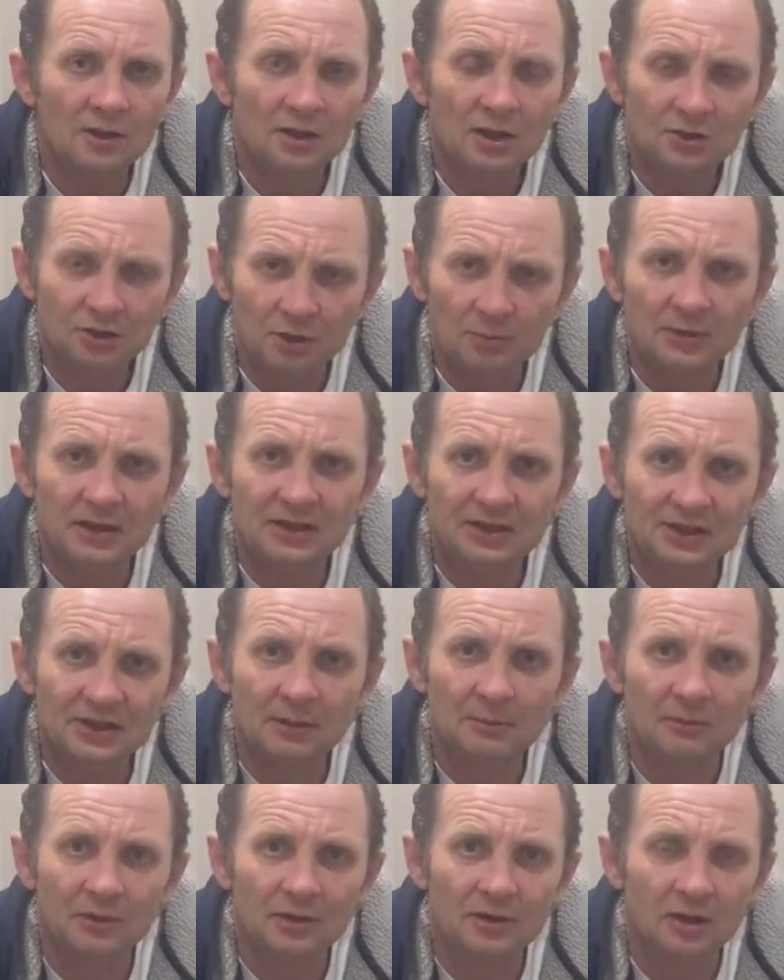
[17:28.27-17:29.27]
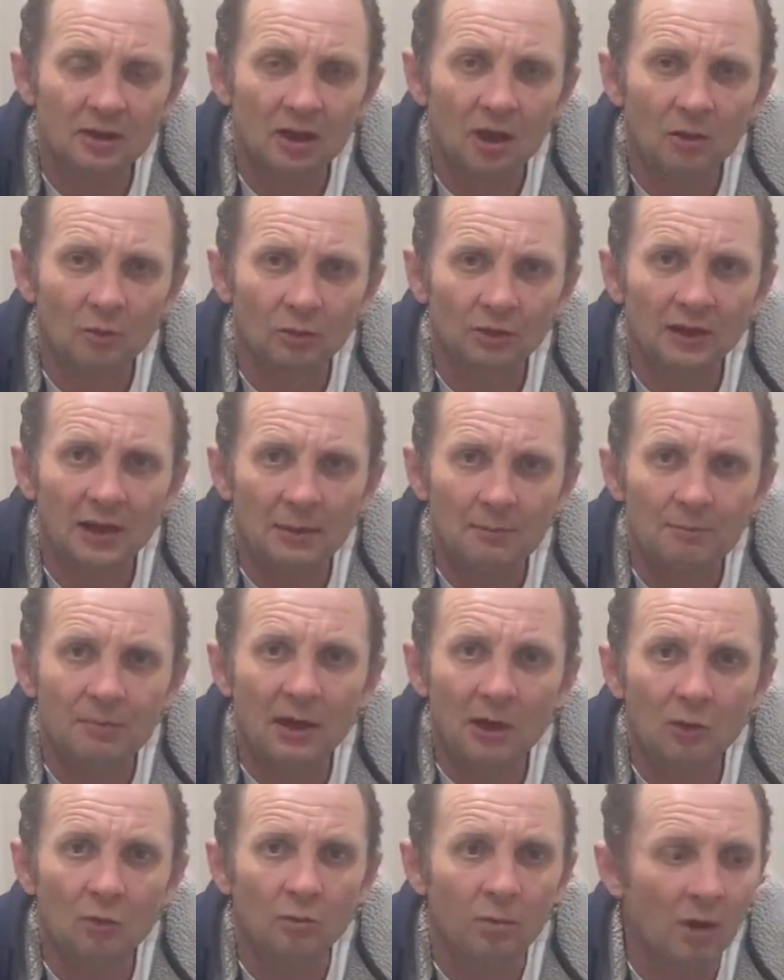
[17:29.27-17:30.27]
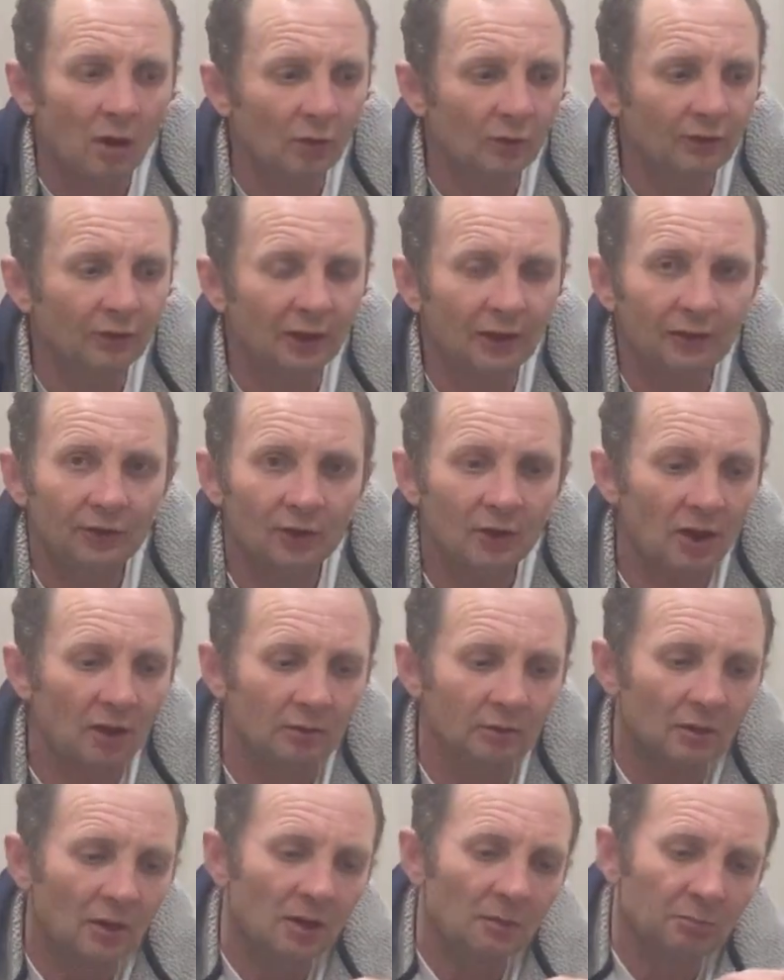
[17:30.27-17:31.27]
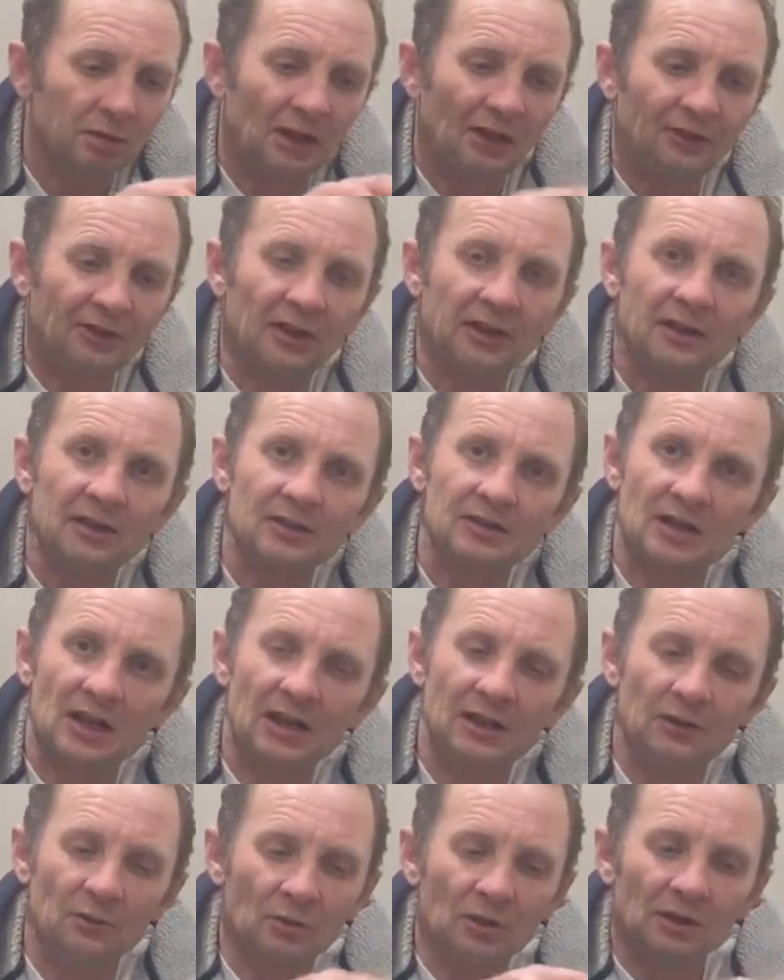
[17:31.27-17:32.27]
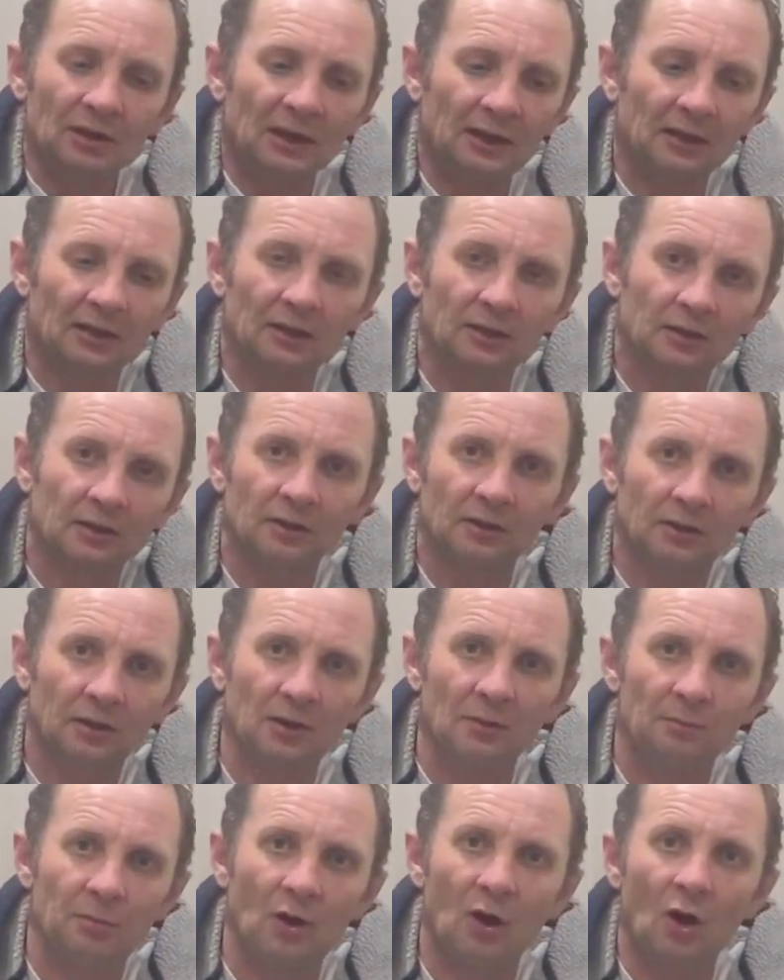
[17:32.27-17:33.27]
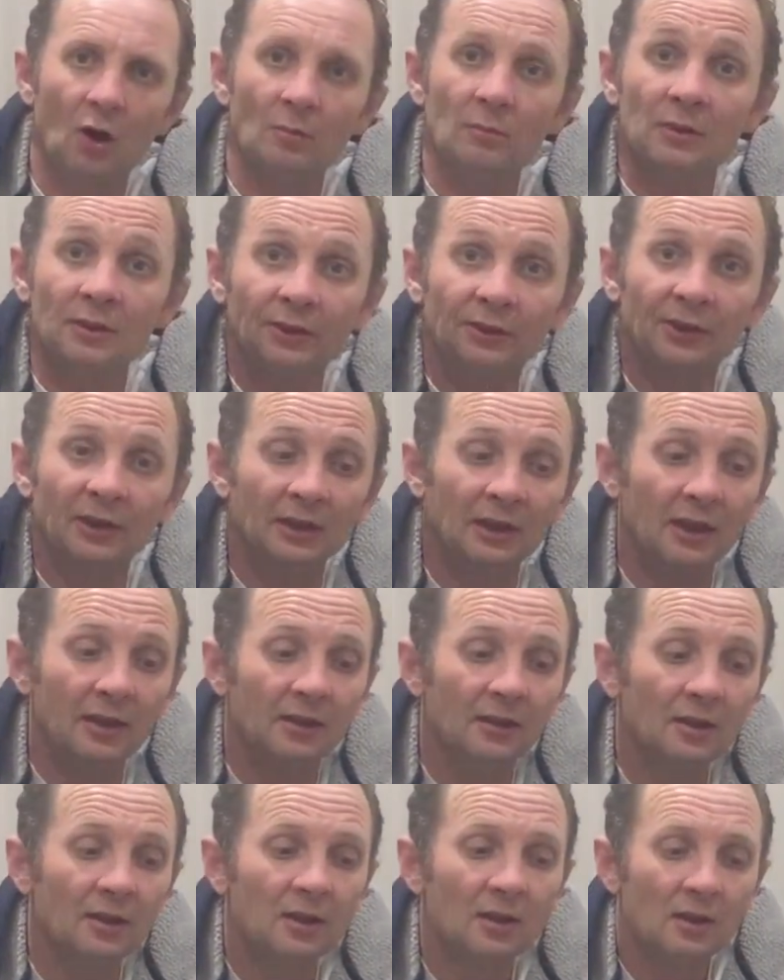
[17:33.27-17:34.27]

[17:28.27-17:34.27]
something similar to like one of them pill boxes, you know, plastic container with little compartments in it,